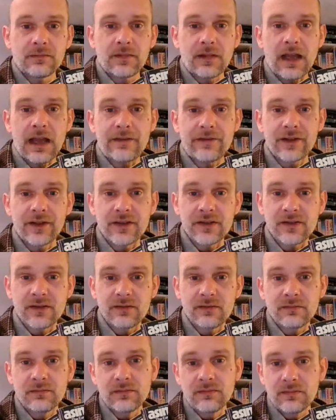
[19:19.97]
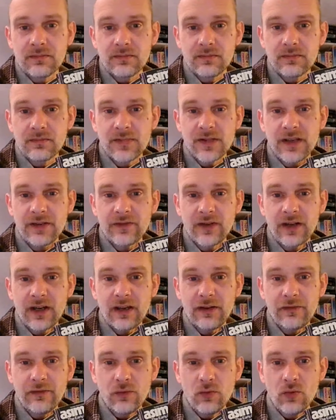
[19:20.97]
half a dozen, 7 or
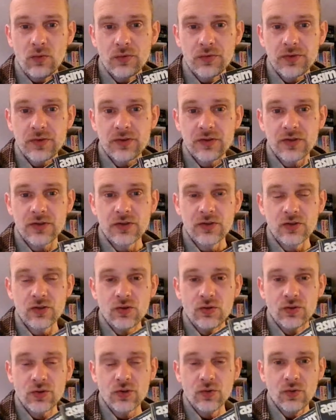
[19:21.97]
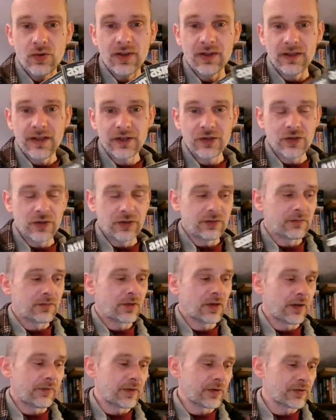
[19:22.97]
8 photos just to show condition,
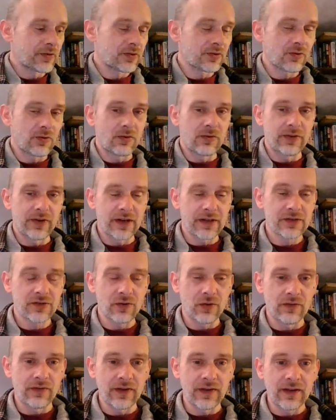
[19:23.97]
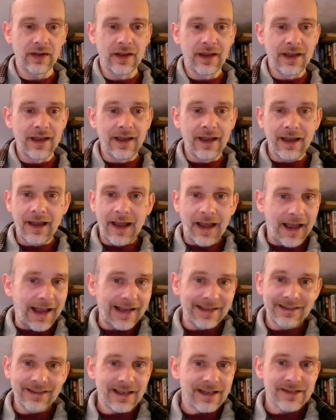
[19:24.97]
covers, all the rest of it,
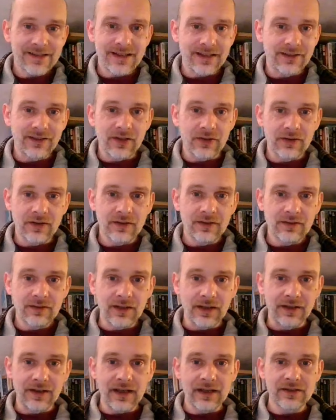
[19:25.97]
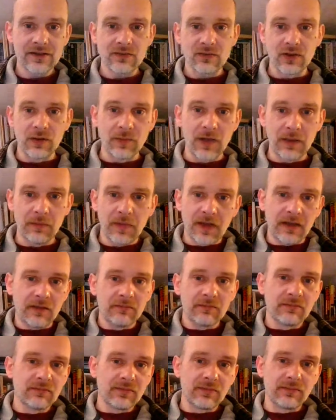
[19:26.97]
and that's it done. And that's going to make me
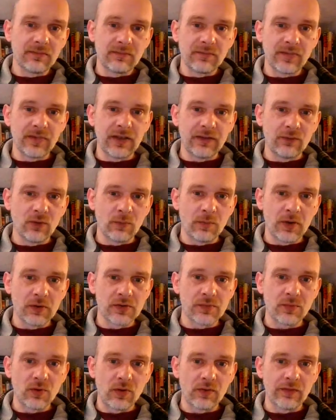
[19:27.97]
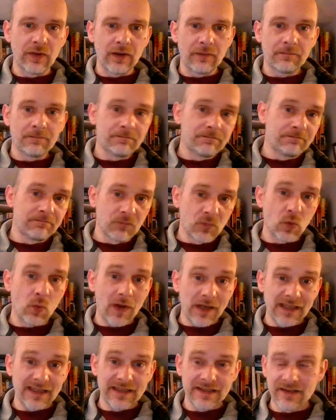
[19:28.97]
£3-4 profit
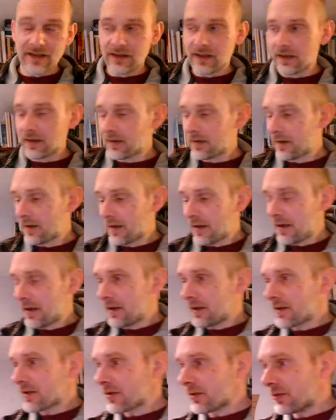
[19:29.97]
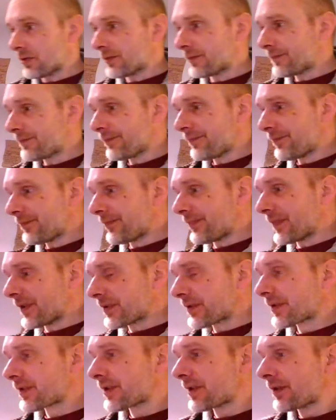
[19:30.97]
quite easily. So
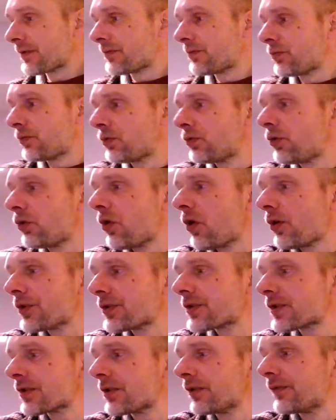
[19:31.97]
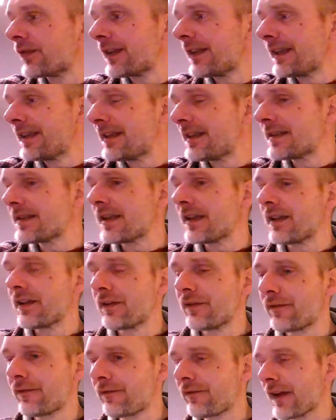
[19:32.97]
there's lots of easy
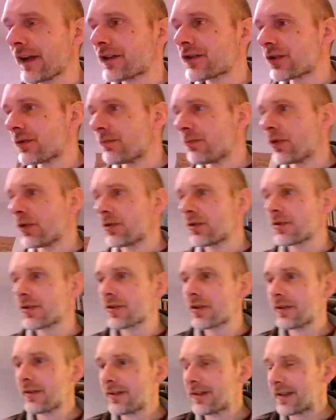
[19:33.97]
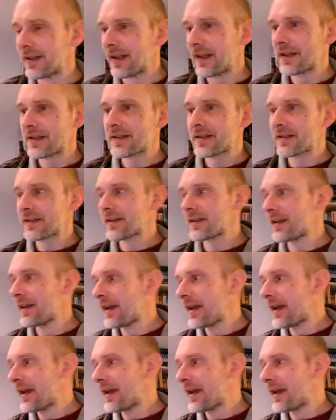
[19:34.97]
fiction books to list.